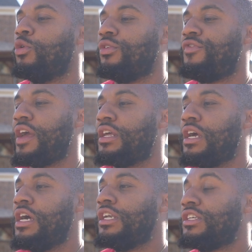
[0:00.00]

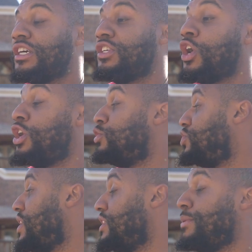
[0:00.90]
motivated, doesn't
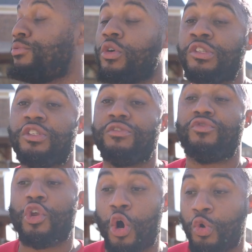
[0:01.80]
understand the importance
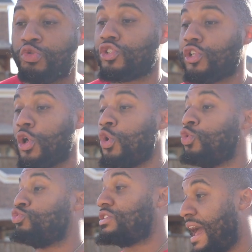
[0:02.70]
of no,
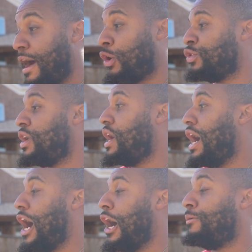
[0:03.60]
slow, down,
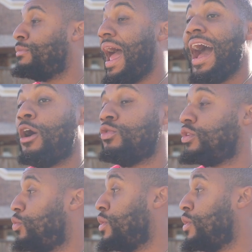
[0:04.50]
um, out.